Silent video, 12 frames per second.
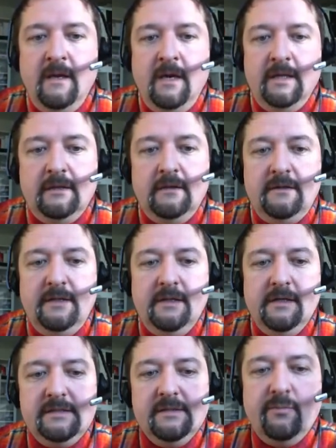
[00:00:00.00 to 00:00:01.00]
Another thing
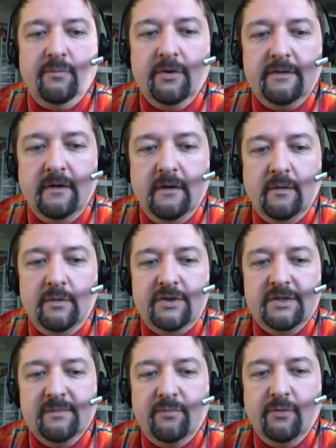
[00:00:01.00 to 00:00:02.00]
which
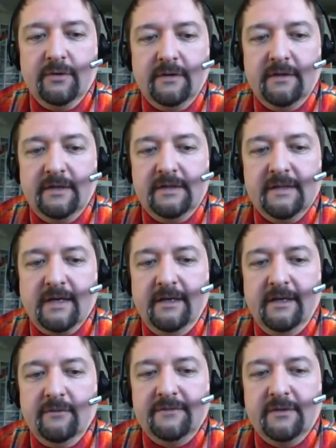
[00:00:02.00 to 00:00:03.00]
is important is a
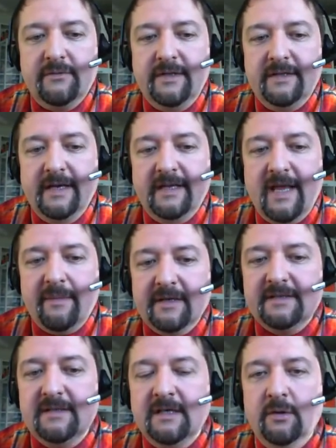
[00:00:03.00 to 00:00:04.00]
kind of screen
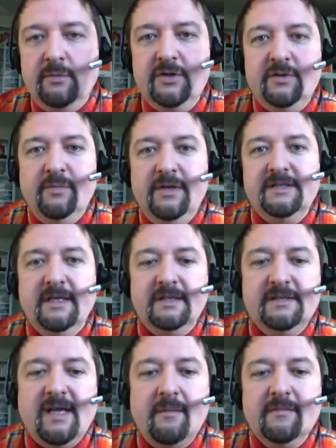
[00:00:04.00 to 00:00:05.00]
dynamics, which means that
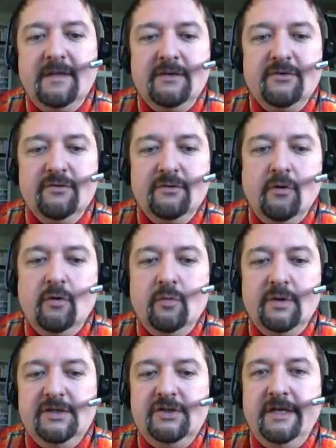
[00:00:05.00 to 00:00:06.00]
something should
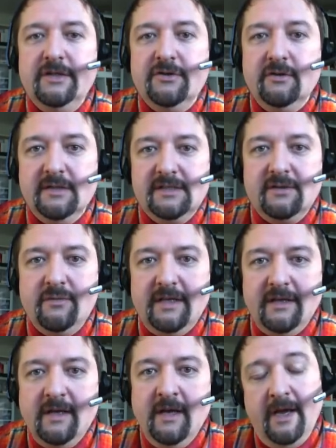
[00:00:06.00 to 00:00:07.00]
always change on the
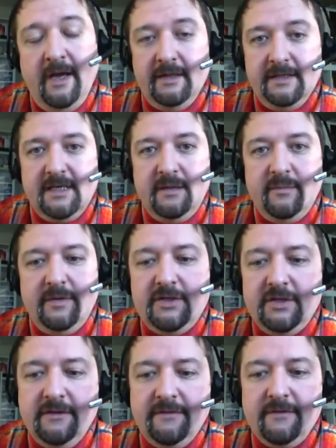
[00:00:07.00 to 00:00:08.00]
screen. And this can be
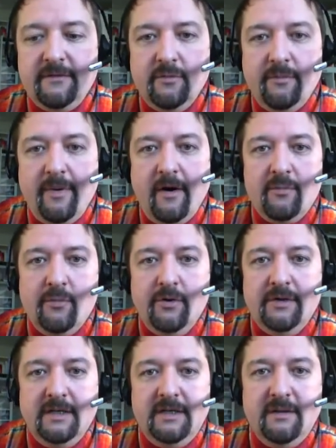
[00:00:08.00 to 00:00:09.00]
achieved through
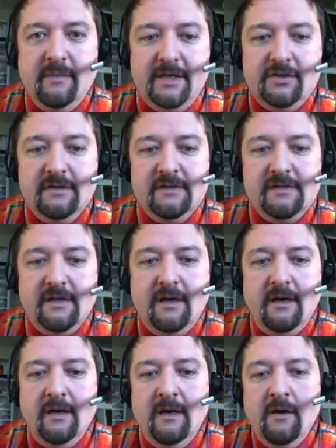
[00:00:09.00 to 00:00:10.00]
PowerPoint animations
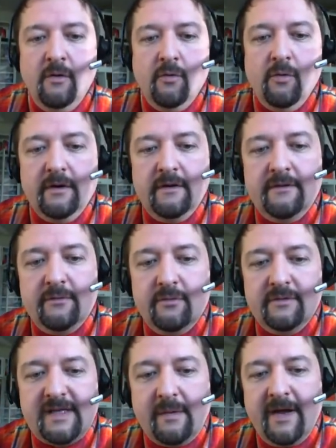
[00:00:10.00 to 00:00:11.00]
or through
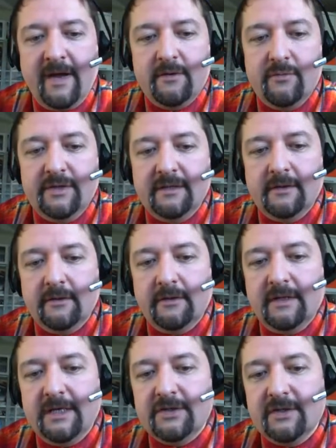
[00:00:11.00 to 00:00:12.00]
some handwritten
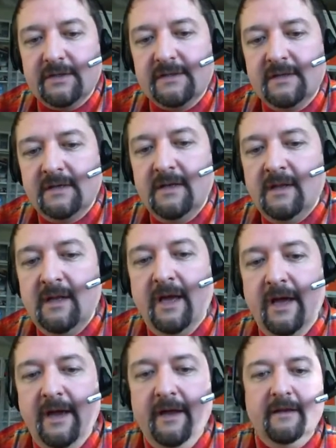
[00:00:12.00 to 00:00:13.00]
annotations.
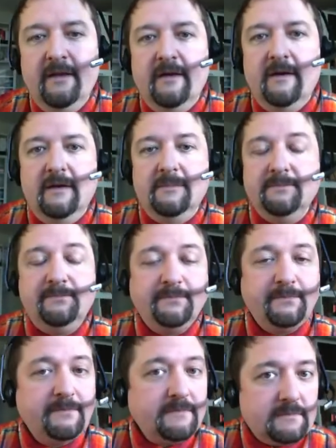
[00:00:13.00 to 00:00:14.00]
And
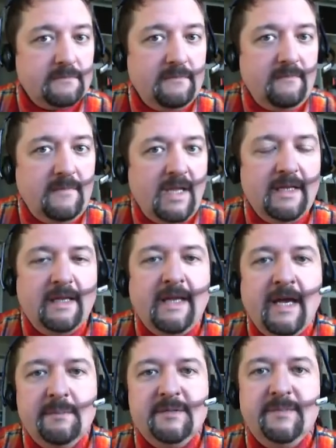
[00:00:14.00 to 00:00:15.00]
that
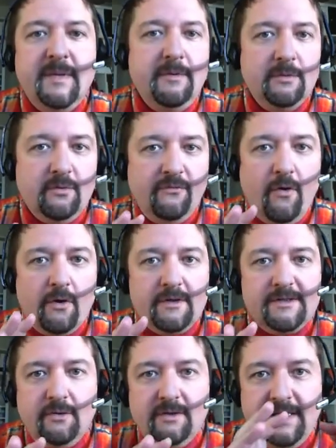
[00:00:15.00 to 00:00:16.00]
helps people to
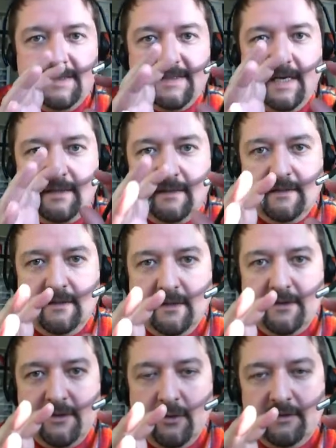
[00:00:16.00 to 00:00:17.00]
focus on the exact
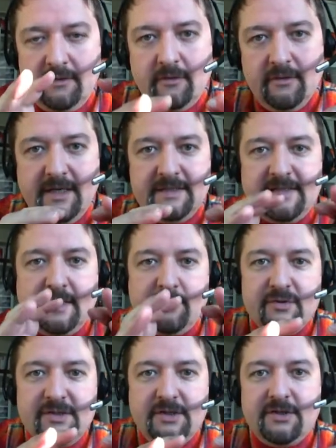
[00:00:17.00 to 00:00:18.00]
thought, on the exact
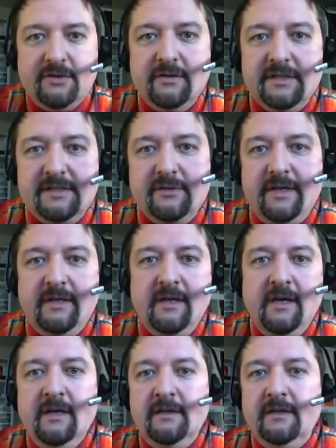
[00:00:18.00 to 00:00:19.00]
position on the screen
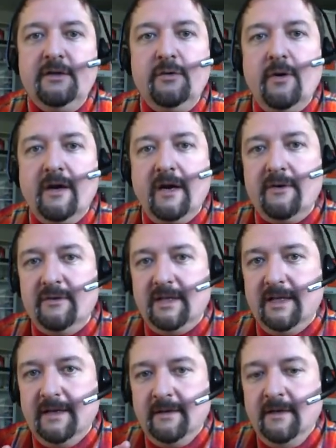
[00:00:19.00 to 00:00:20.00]
that you are
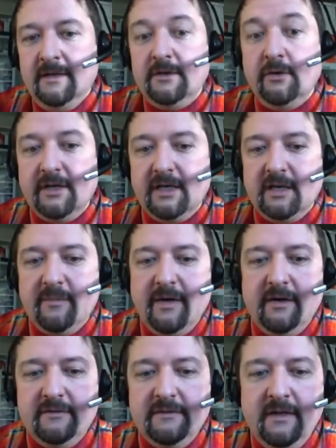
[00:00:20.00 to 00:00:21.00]
currently talking
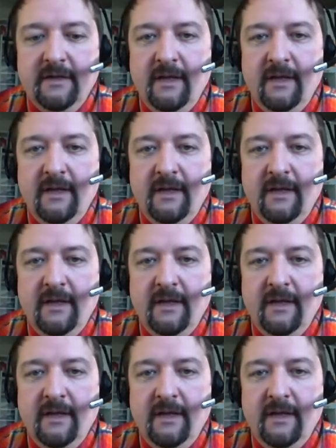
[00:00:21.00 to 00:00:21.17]
about.